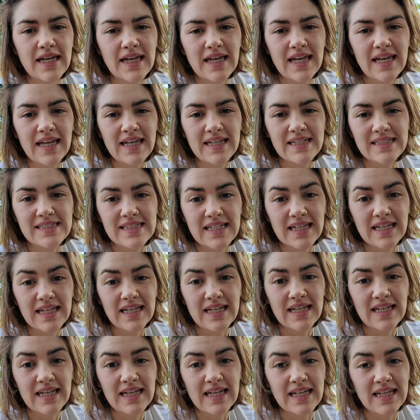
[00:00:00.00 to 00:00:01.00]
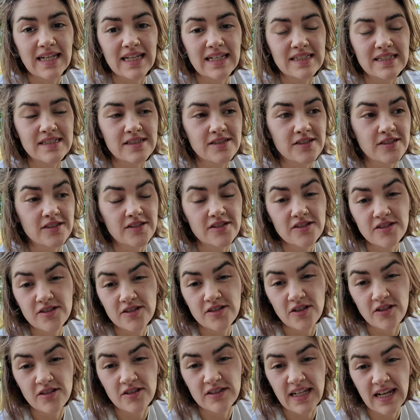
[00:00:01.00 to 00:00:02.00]
It is
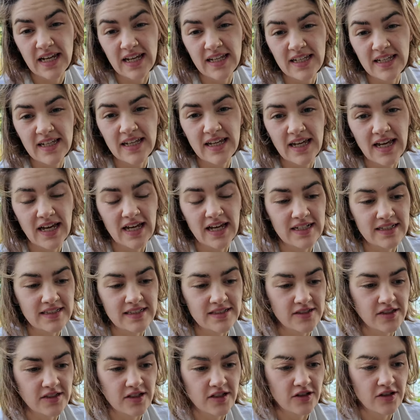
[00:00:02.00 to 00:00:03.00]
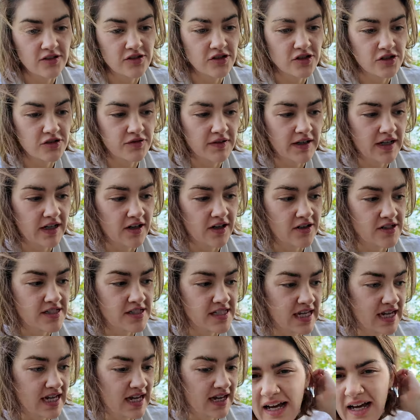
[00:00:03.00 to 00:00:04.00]
Sunday and I just realised that